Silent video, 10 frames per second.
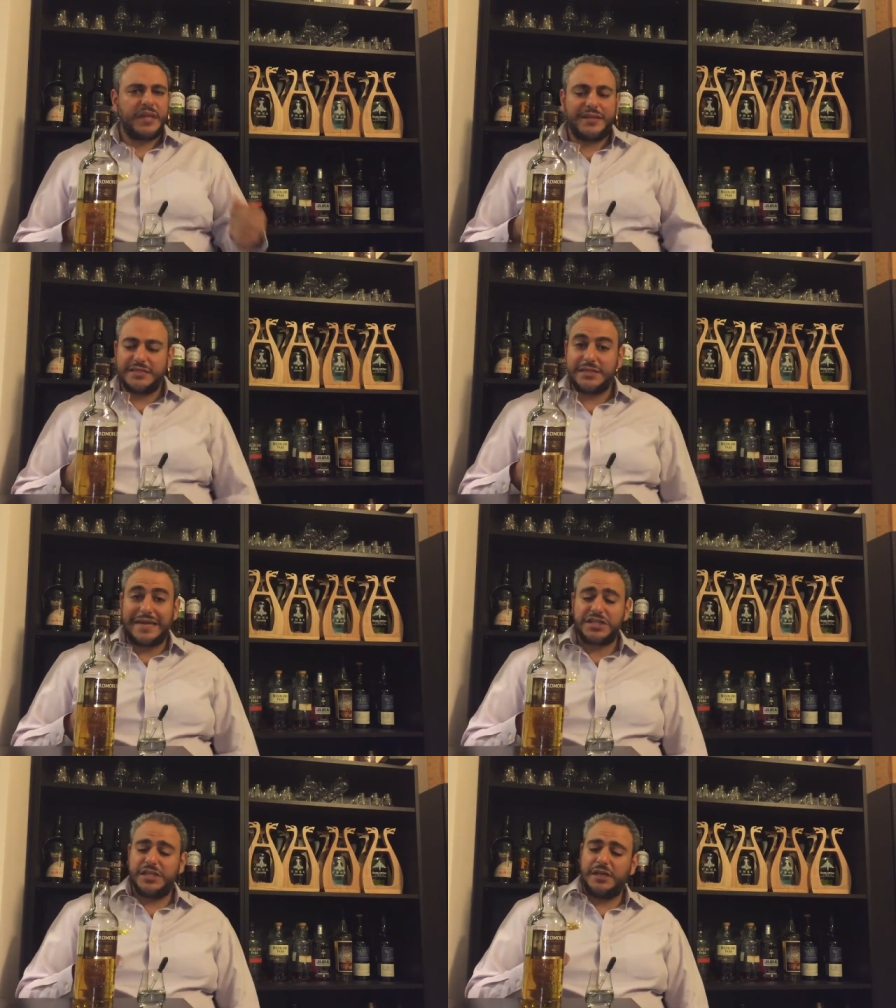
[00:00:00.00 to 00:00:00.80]
there's
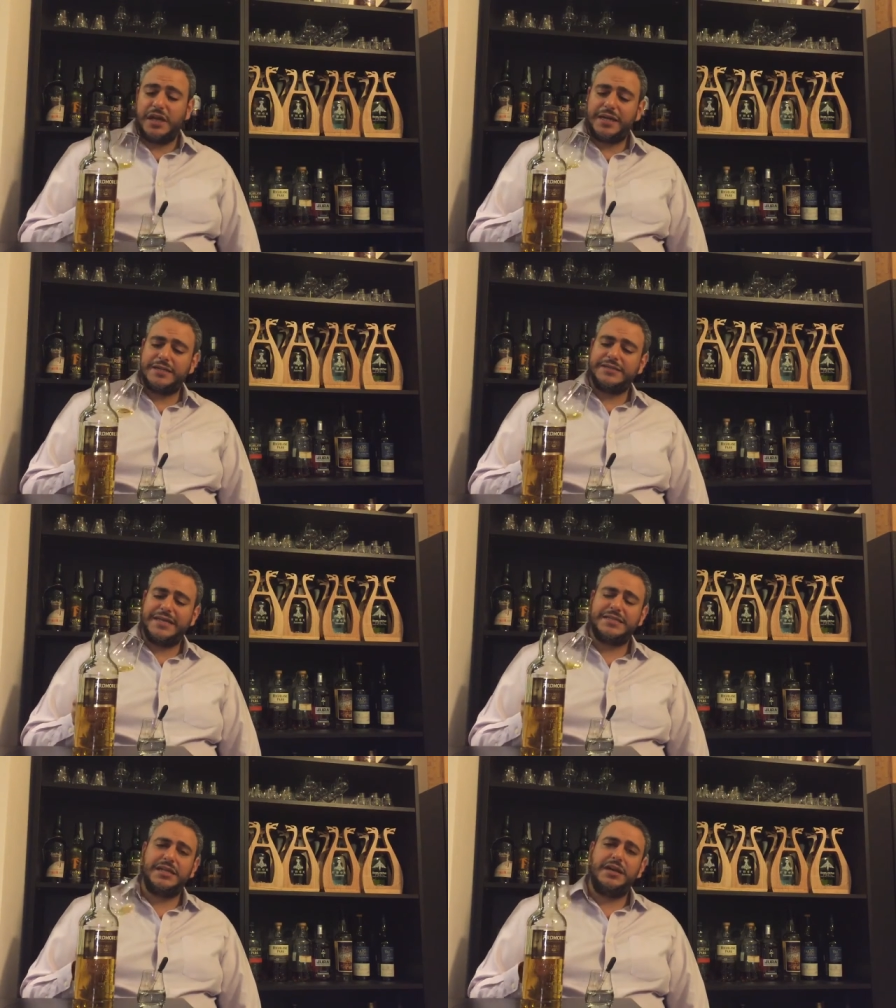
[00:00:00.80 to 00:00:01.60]
actually, I can
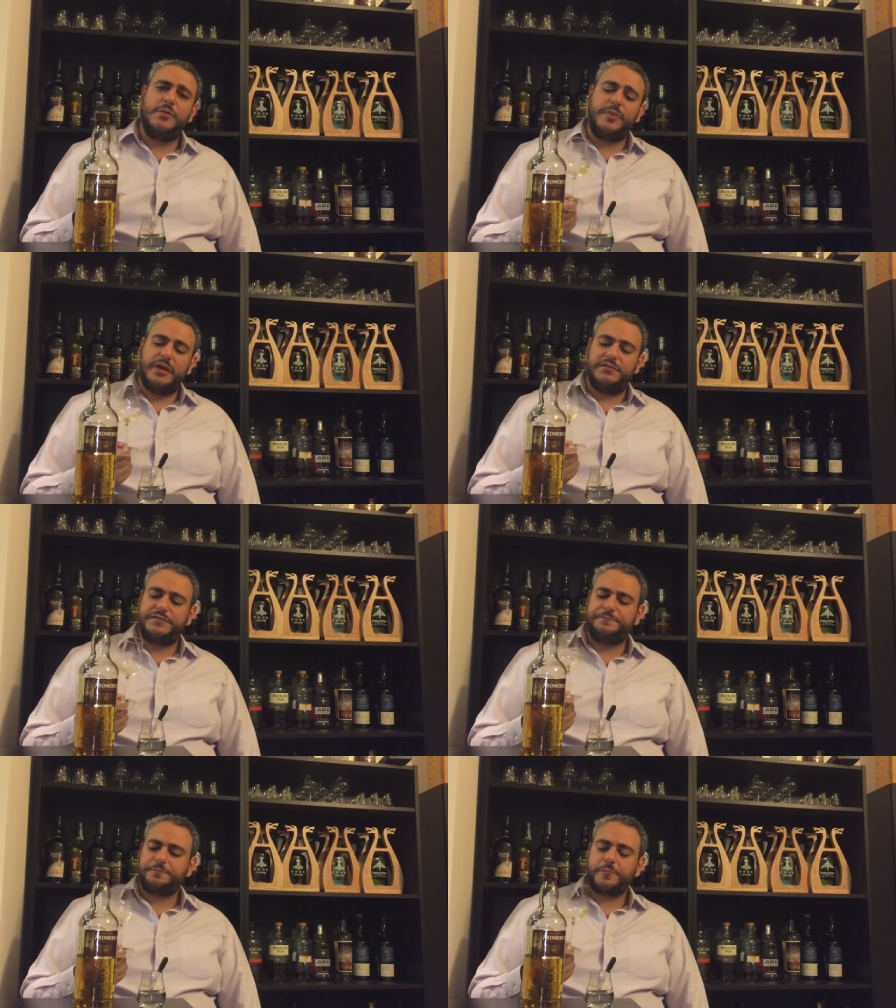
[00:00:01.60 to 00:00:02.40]
taste a little bit of
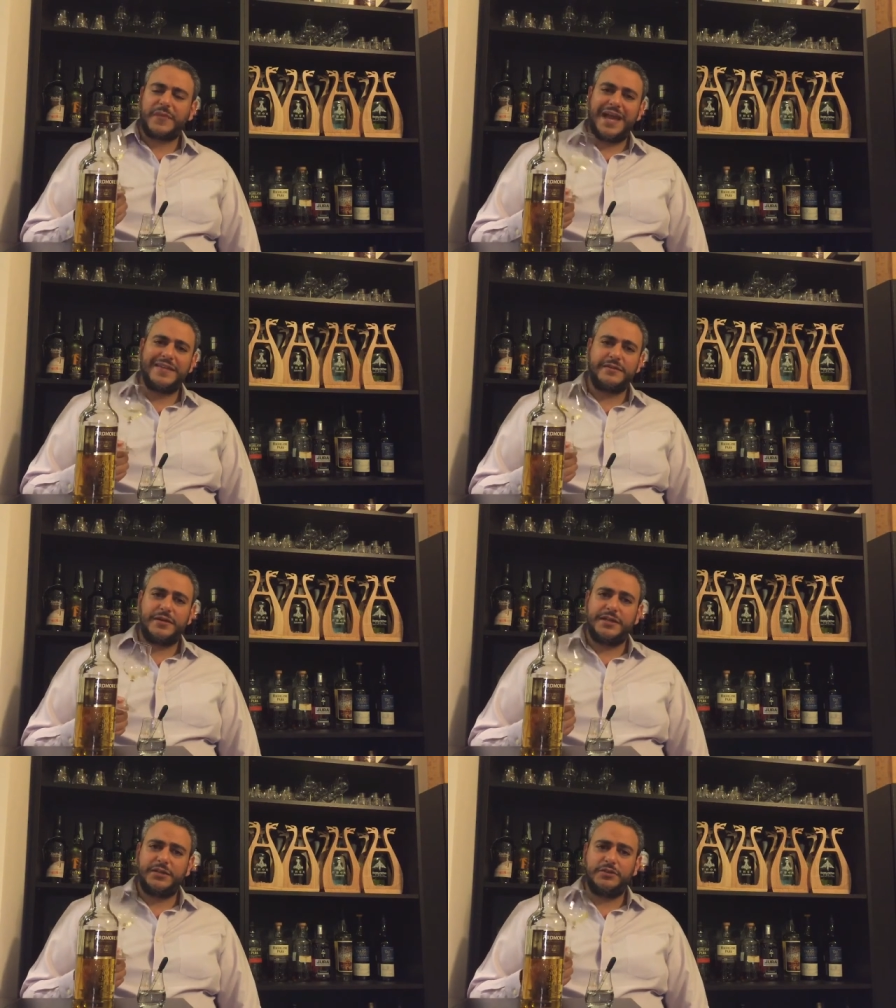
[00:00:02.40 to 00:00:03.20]
heather
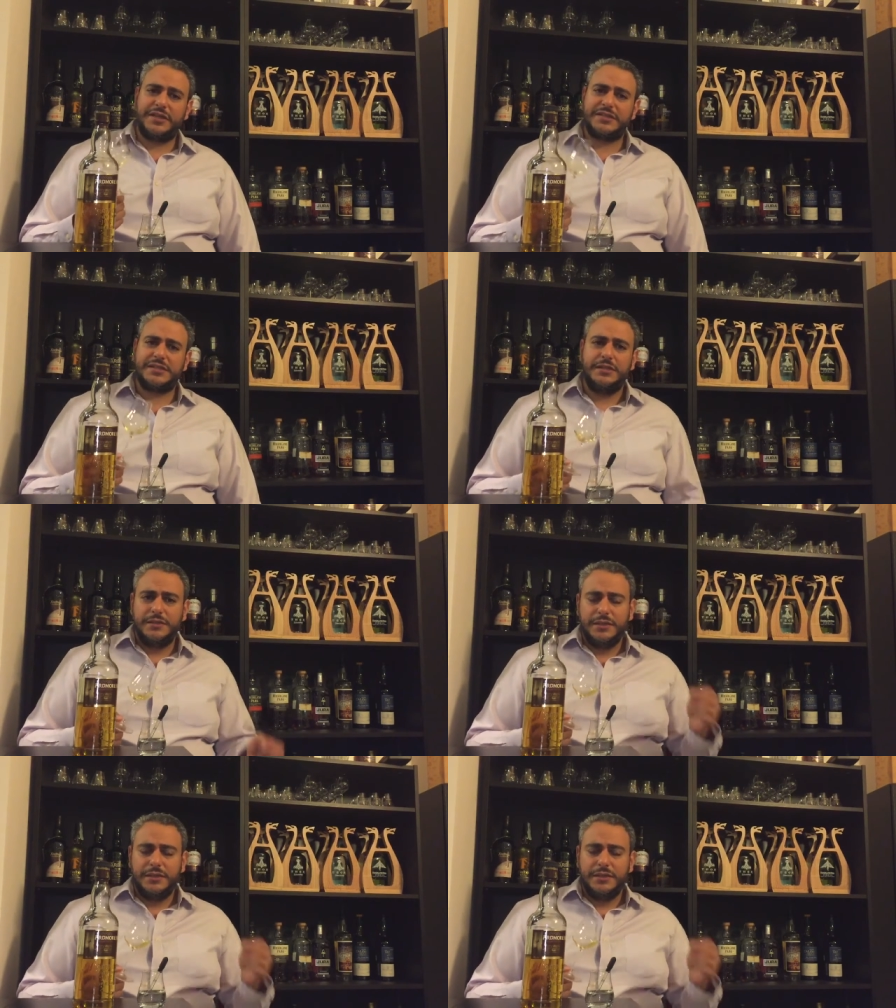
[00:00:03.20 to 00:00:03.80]
honey on this.